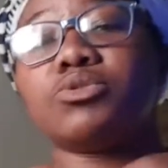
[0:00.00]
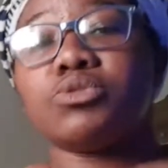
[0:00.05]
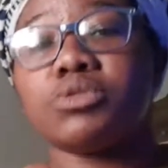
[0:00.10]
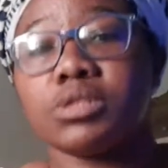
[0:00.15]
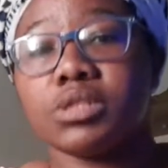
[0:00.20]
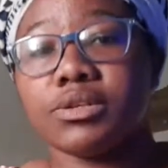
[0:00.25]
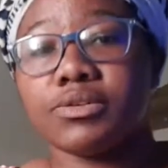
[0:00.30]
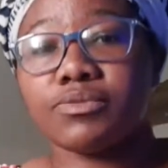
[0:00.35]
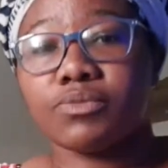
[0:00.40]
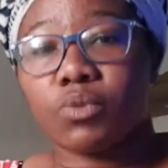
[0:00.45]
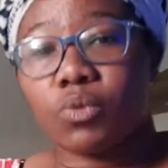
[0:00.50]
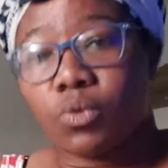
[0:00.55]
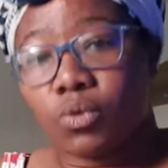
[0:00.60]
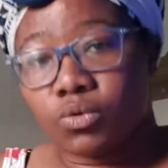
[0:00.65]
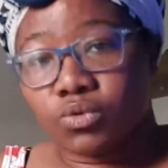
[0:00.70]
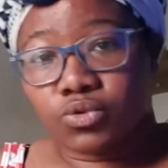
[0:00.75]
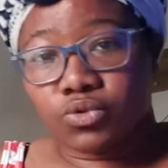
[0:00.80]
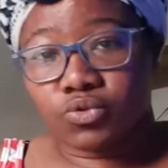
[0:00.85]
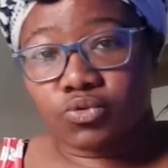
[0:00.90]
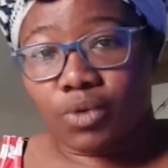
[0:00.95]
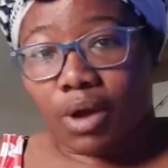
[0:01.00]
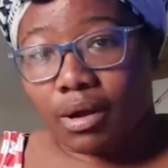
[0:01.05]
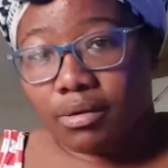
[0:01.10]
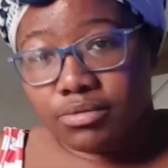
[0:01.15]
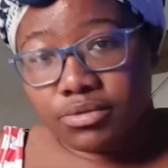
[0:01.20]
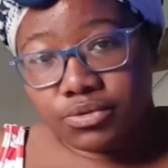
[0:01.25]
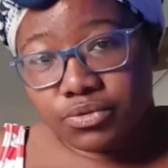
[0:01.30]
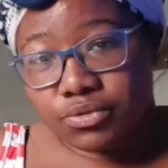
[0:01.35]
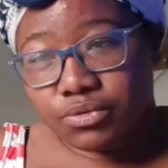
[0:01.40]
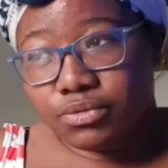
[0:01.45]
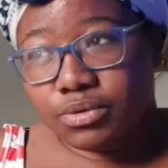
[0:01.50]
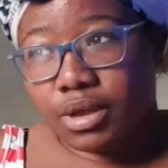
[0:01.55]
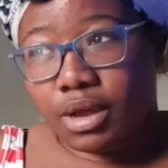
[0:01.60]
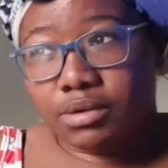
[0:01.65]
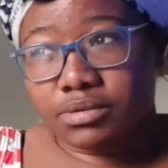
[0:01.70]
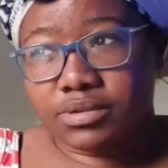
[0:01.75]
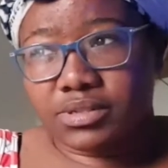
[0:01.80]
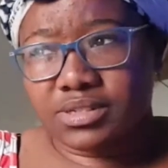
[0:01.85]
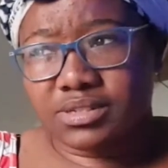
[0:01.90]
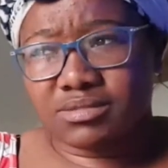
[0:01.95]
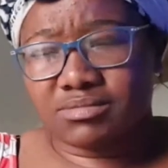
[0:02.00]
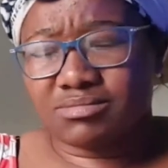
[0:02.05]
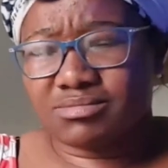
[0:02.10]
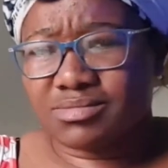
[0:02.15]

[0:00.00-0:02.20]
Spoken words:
usually for 2 hours or 3 hours.